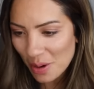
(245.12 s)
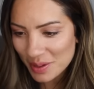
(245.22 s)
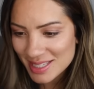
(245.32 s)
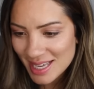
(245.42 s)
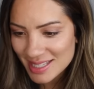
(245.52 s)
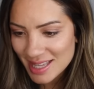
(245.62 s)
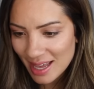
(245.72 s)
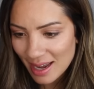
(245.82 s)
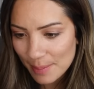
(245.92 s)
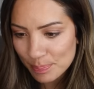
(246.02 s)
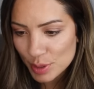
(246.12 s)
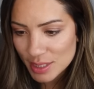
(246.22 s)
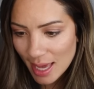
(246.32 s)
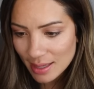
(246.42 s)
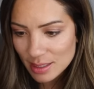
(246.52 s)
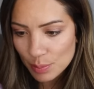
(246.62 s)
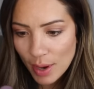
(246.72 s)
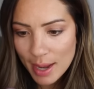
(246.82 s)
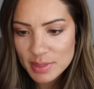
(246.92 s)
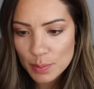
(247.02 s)
So it says that it protects, it
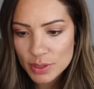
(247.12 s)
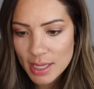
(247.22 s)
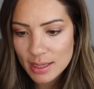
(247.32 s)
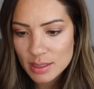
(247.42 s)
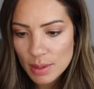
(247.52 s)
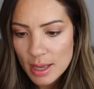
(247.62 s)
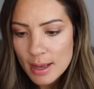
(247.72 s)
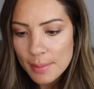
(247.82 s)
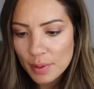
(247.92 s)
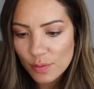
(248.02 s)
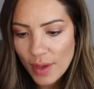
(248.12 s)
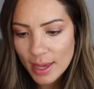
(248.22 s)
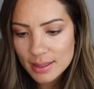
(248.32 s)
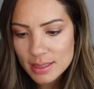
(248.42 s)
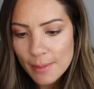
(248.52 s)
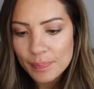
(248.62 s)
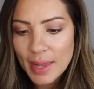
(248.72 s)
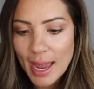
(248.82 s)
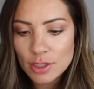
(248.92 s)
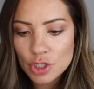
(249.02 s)
primes, it protects, perfects,
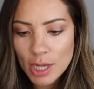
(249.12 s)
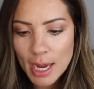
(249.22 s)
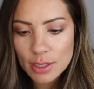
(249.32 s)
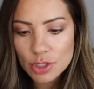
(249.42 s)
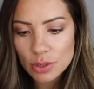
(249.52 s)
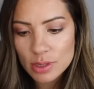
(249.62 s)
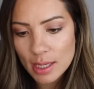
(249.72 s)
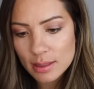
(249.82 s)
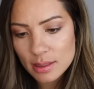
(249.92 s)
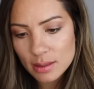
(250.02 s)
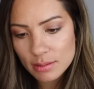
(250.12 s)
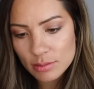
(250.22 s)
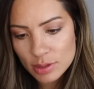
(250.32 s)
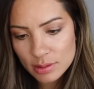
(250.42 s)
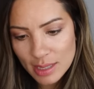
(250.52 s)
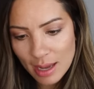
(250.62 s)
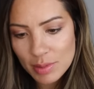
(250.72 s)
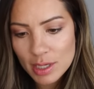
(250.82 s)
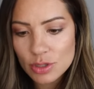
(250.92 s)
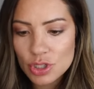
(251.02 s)
adds shine, shields against
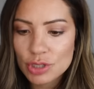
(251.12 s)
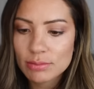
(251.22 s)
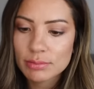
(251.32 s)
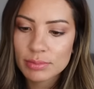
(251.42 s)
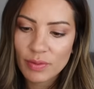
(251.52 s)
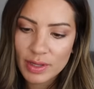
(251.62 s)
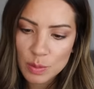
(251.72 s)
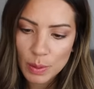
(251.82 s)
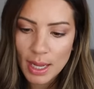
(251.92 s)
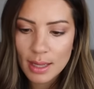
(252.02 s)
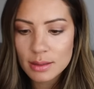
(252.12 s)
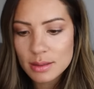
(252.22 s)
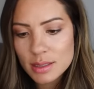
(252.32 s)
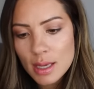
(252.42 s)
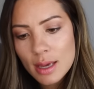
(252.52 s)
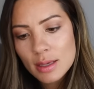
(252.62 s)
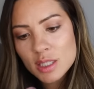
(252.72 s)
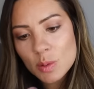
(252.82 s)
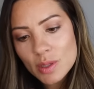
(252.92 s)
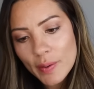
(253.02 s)
damage, prevents split ends,
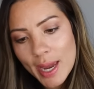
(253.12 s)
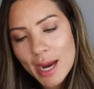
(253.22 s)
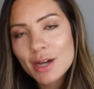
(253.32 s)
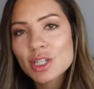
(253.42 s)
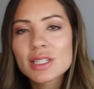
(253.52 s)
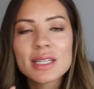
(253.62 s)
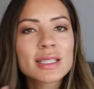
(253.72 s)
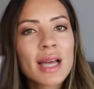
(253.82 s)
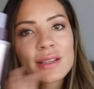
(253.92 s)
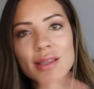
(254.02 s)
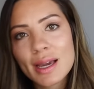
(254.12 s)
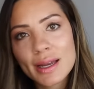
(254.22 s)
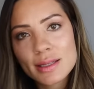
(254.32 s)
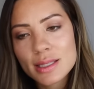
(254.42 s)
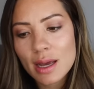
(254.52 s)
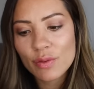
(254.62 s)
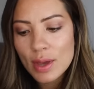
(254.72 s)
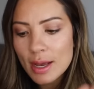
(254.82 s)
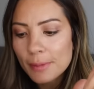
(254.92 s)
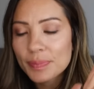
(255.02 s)
smooths out hair, just does tons of that kind of
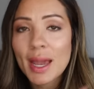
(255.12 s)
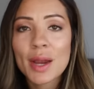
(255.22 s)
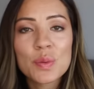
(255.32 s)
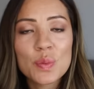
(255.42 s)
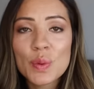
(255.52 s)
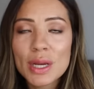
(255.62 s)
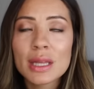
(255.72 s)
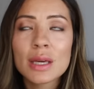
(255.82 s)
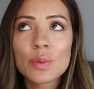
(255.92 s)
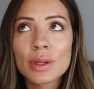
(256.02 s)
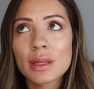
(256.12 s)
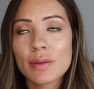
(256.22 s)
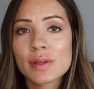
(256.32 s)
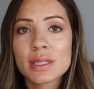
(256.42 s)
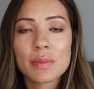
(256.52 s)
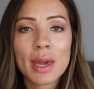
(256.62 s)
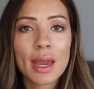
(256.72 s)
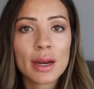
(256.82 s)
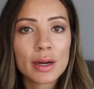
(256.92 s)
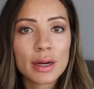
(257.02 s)
stuff. I really, really love this, and my
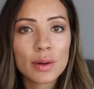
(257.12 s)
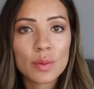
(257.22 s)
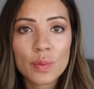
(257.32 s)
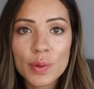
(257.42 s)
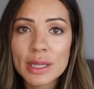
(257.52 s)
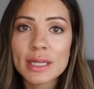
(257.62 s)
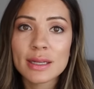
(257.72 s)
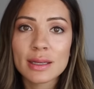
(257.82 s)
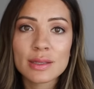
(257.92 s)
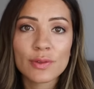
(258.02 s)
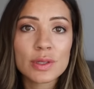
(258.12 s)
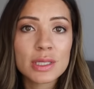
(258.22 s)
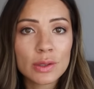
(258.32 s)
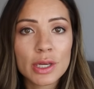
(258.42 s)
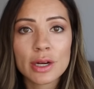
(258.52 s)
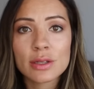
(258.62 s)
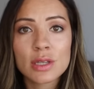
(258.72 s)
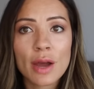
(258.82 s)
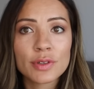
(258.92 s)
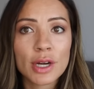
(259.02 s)
hair really does feel silkier and
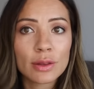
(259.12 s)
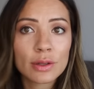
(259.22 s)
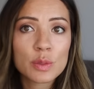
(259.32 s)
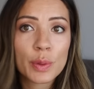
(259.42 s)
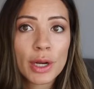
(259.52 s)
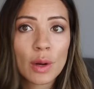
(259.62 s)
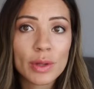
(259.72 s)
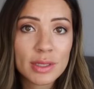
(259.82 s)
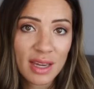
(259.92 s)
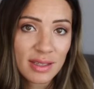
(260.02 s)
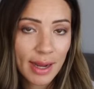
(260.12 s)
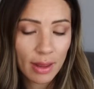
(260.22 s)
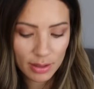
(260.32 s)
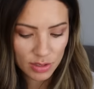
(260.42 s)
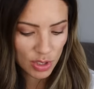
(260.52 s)
softer and looks prettier once I style it.